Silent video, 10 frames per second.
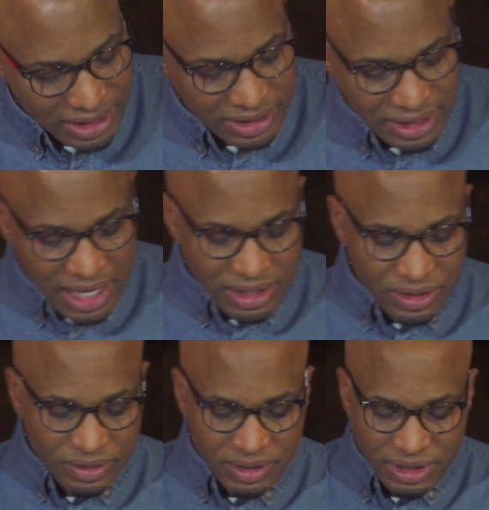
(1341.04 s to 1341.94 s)

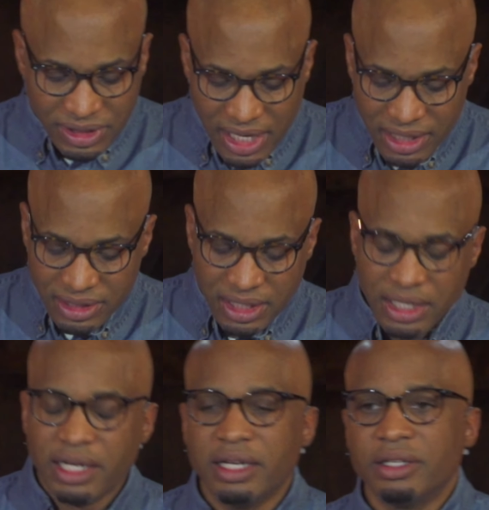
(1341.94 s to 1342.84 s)
Daniel is like,
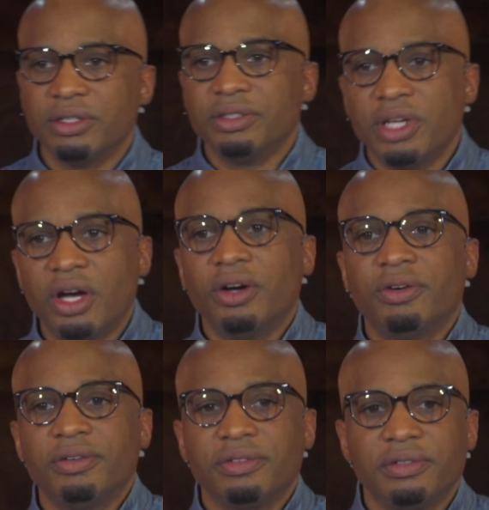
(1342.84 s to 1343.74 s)
no,
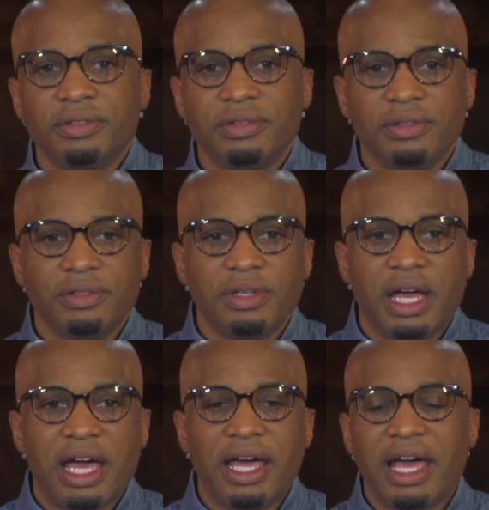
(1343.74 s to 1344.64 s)

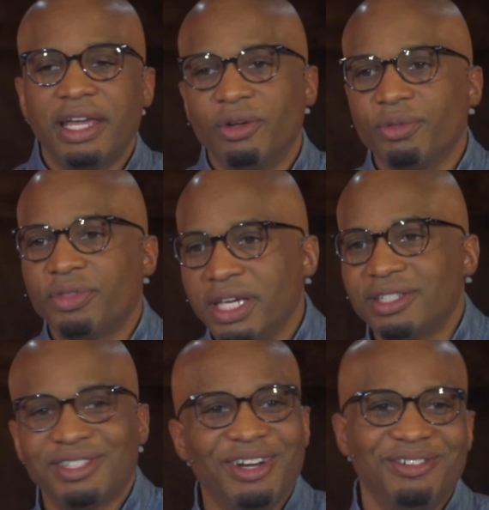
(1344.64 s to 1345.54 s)
I don't think
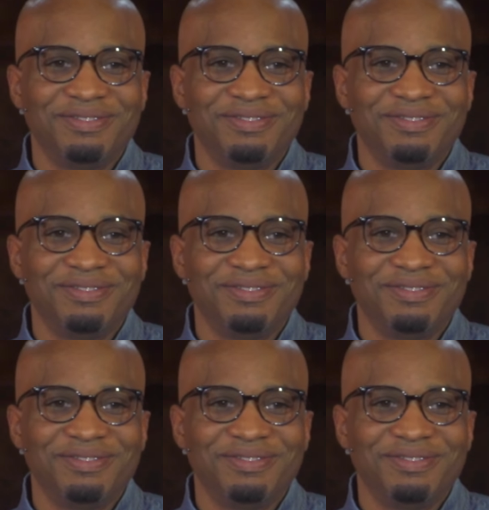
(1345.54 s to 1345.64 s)
so.